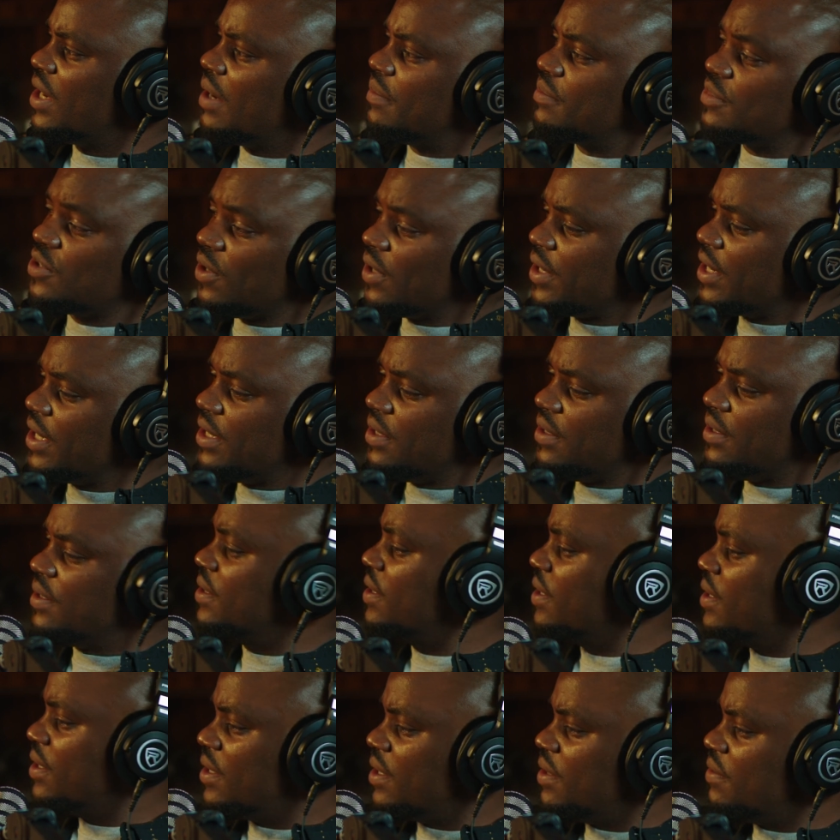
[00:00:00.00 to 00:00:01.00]
I'm talking
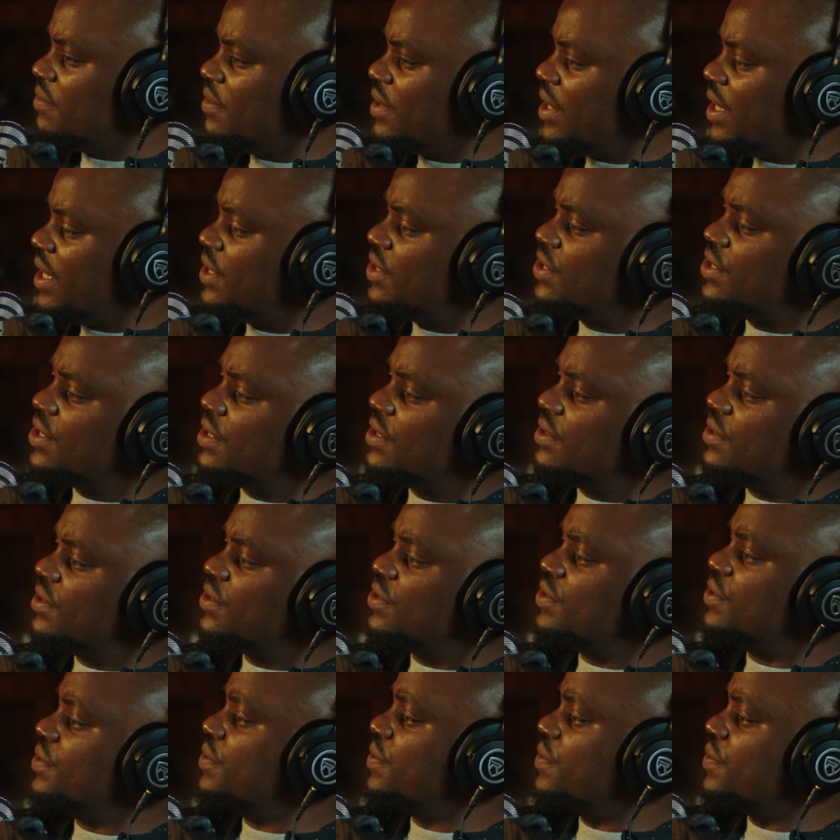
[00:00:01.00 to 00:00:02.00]
in relation
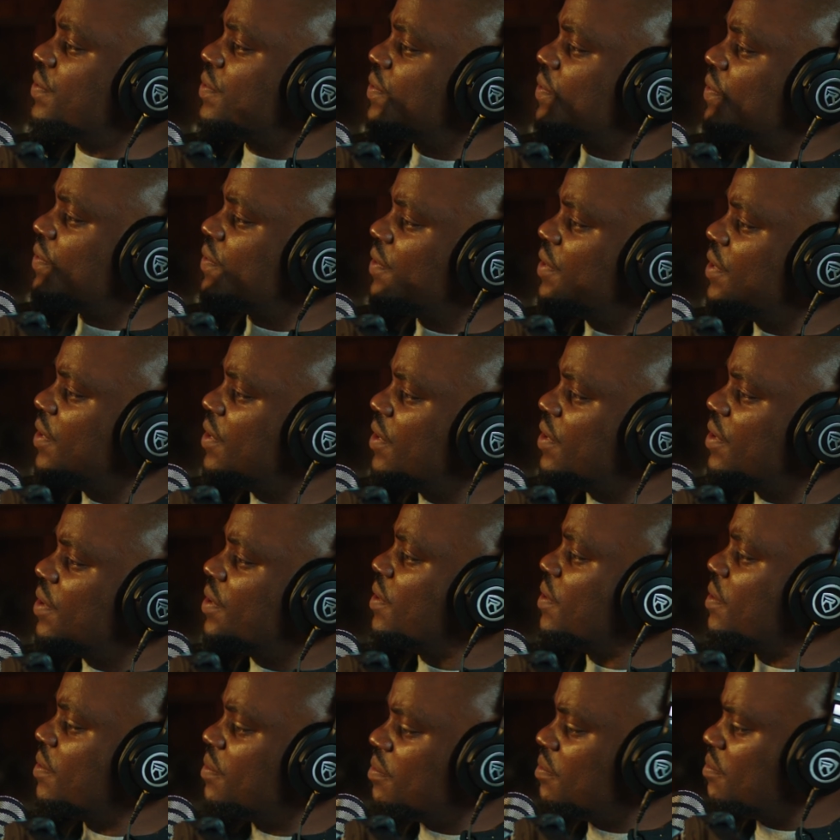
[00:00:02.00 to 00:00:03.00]
to,
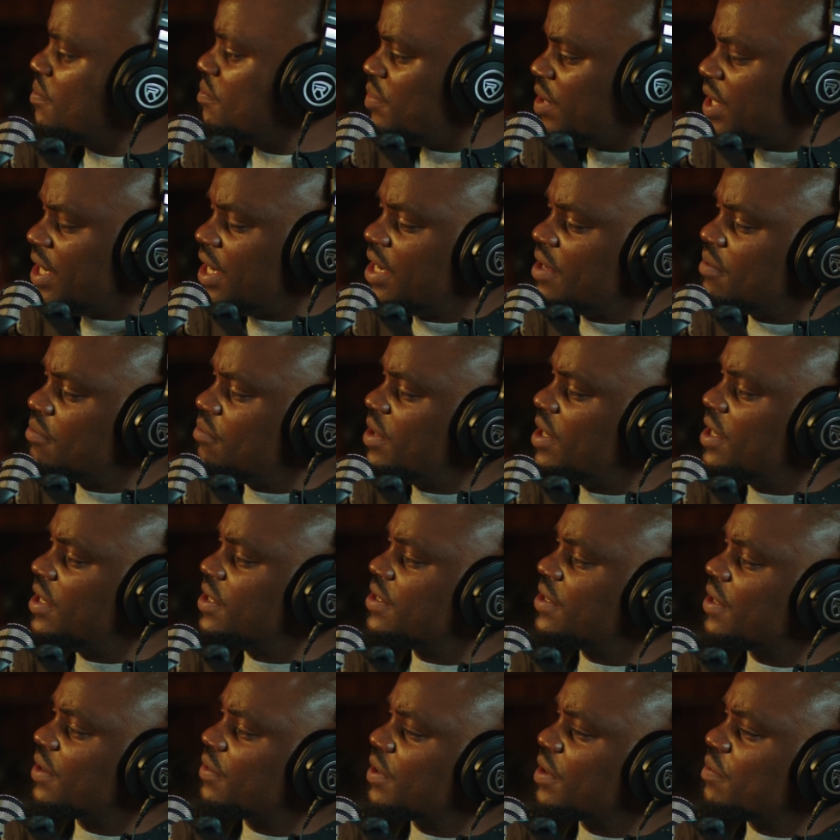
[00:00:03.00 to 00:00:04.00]
be it
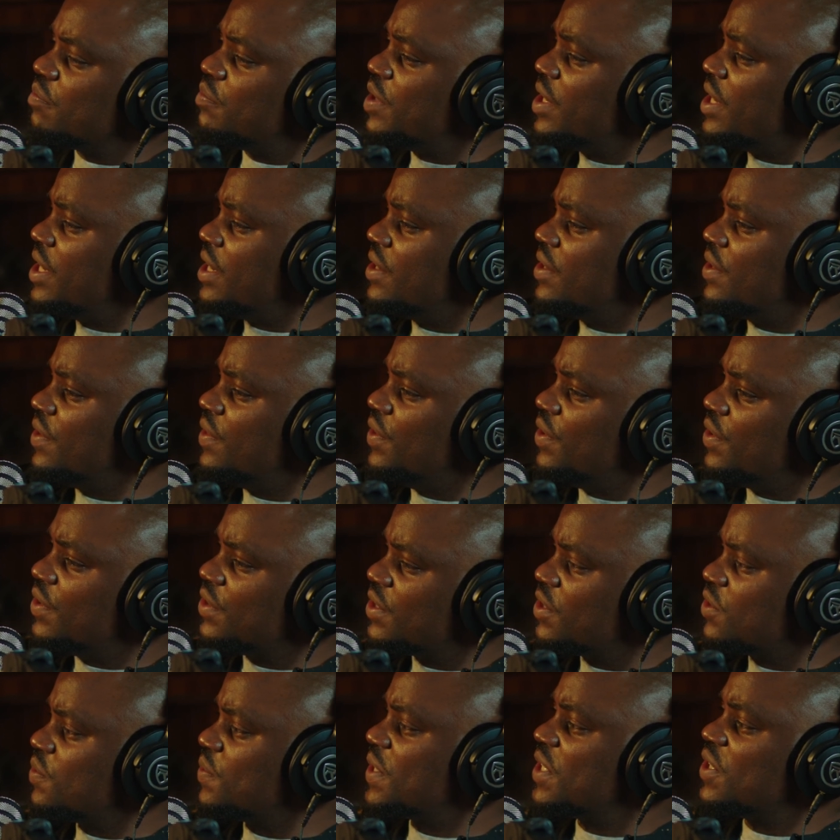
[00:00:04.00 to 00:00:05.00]
military, be it the
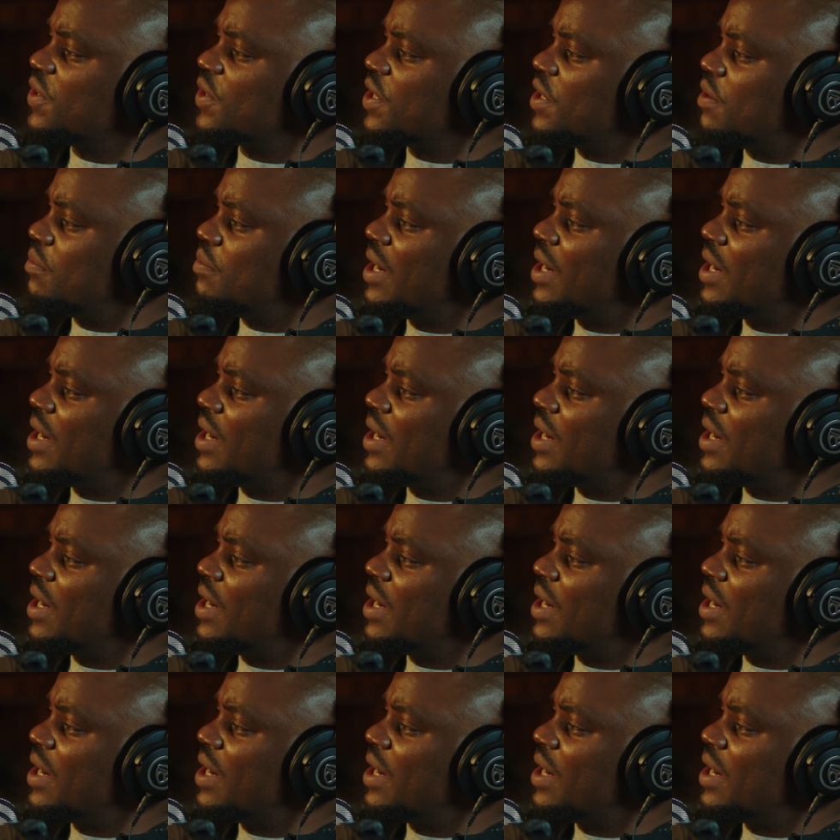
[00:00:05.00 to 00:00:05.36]
nurses we're talking